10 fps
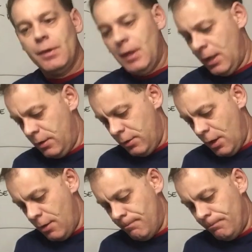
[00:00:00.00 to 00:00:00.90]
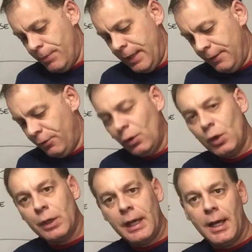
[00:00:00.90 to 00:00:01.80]
and begin to
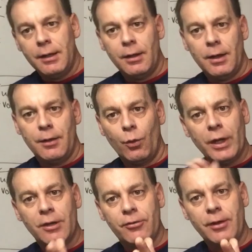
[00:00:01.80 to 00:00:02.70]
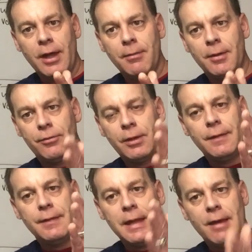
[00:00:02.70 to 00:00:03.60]
look at the witness statements and
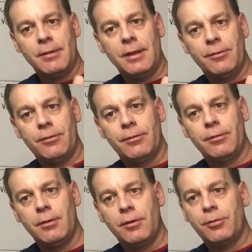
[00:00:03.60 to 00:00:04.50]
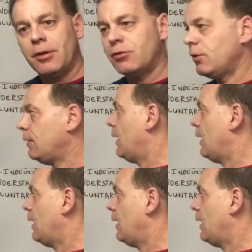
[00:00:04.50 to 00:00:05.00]
the evidence, especially the